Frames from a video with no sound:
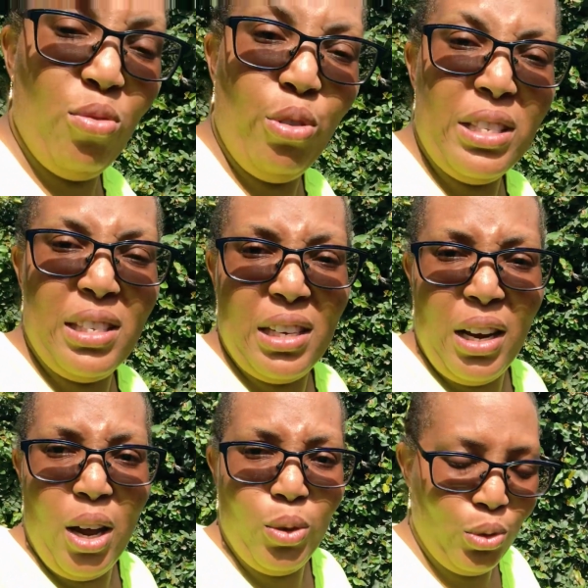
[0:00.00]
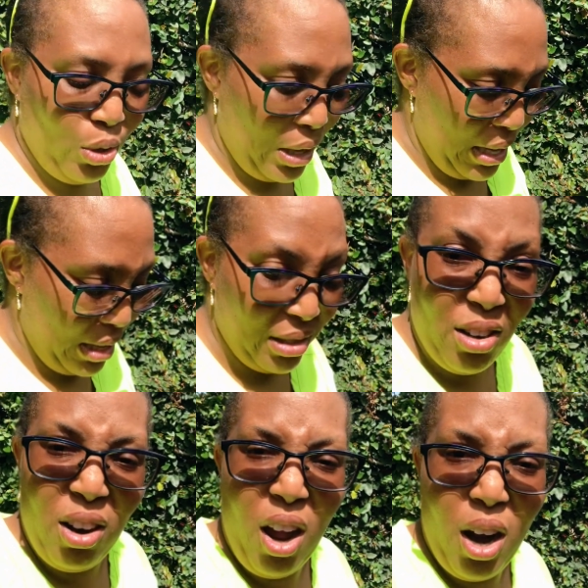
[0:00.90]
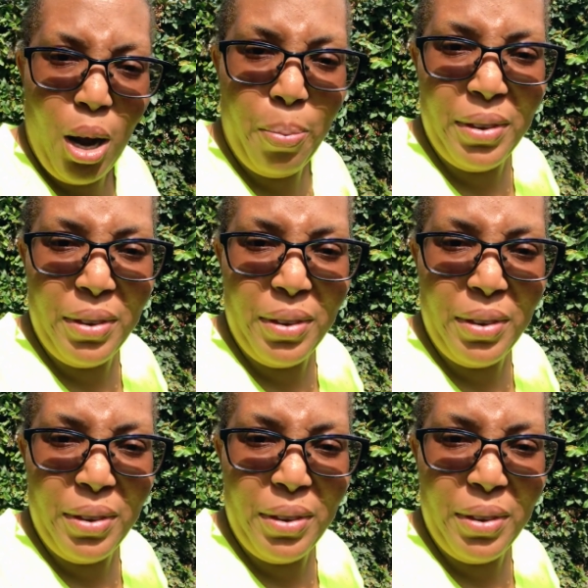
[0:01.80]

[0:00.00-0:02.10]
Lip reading: rinse it out so that it doesn't gunk up